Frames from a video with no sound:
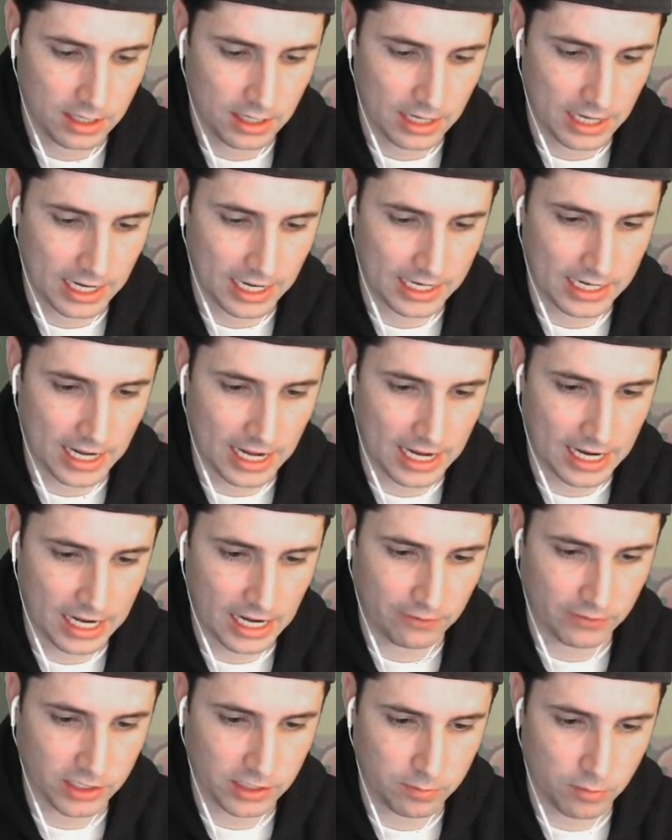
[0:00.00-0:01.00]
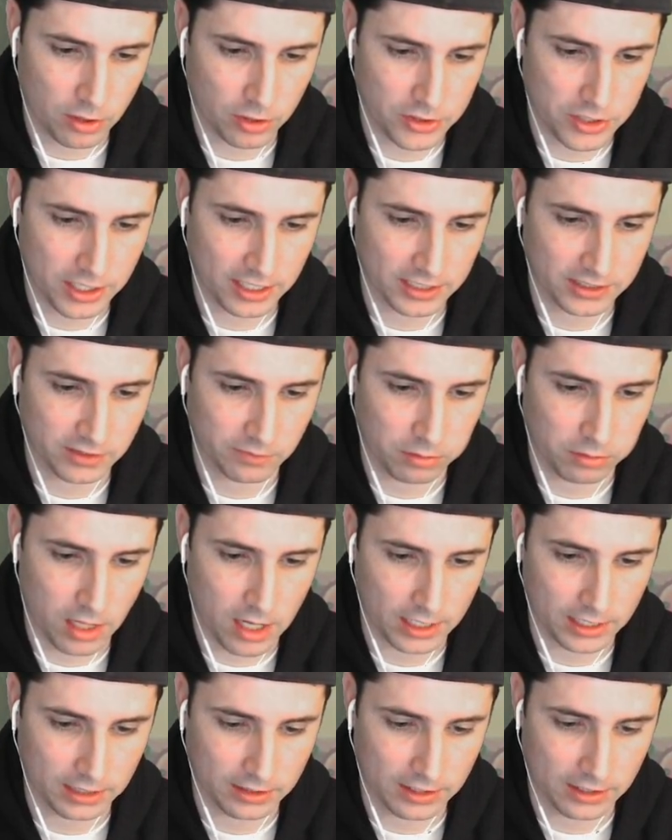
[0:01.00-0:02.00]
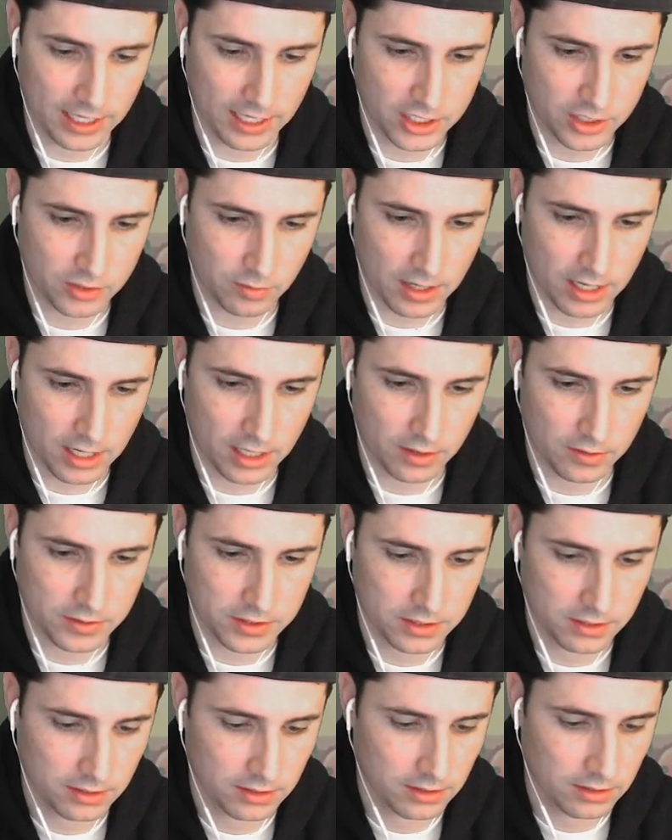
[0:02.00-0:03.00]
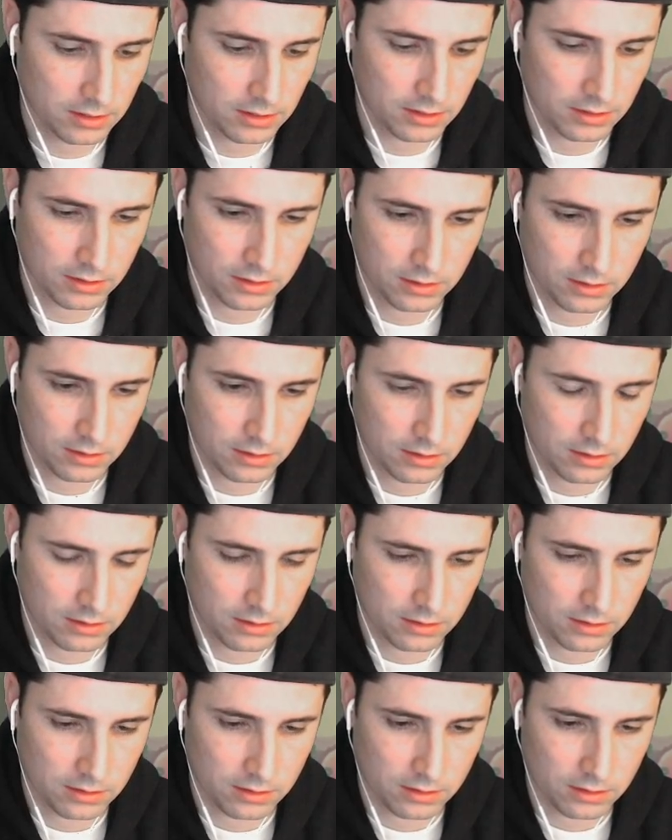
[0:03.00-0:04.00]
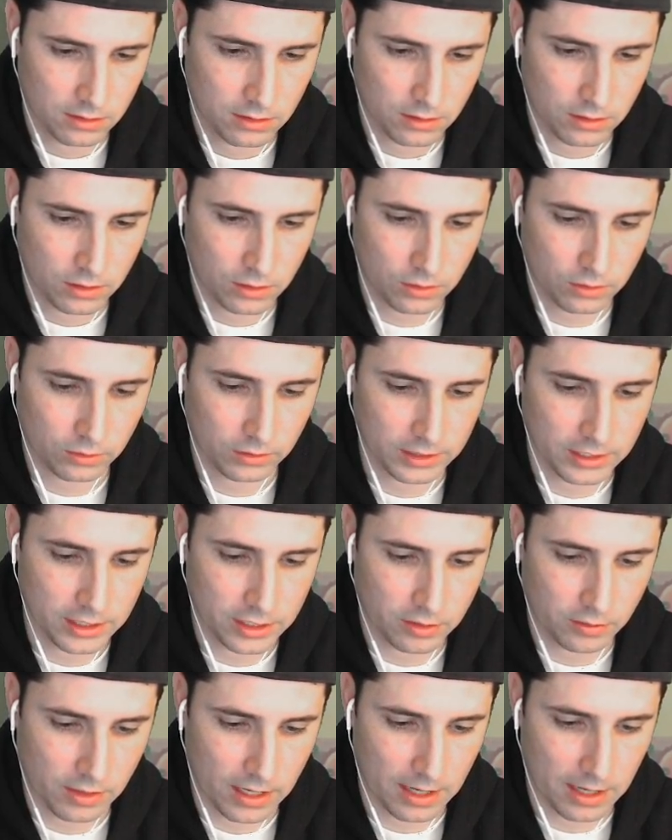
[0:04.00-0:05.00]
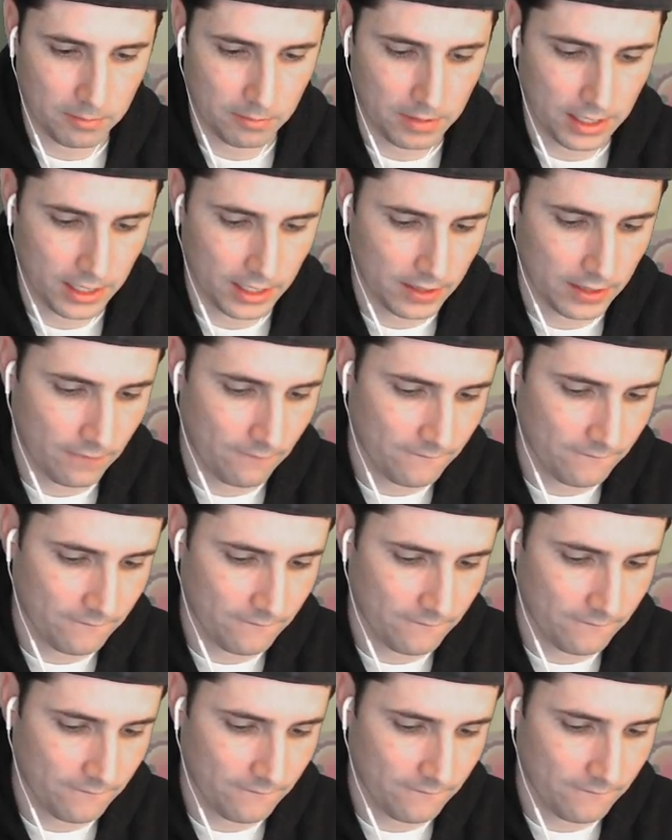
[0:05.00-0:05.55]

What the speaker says: And I have a small chance of blocking the next round. Holy crap, man.